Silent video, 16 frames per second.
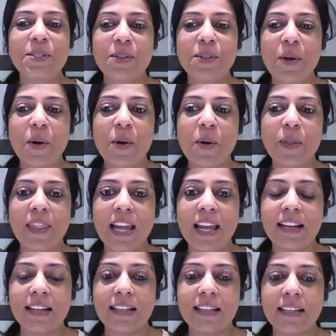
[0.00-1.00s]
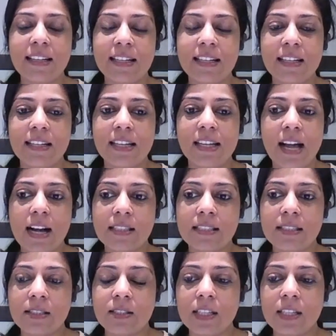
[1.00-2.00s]
So then
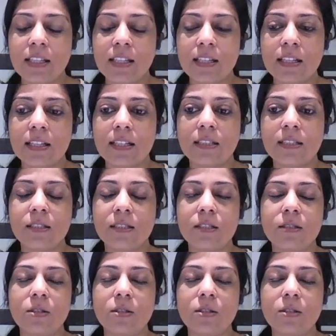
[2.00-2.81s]
last year,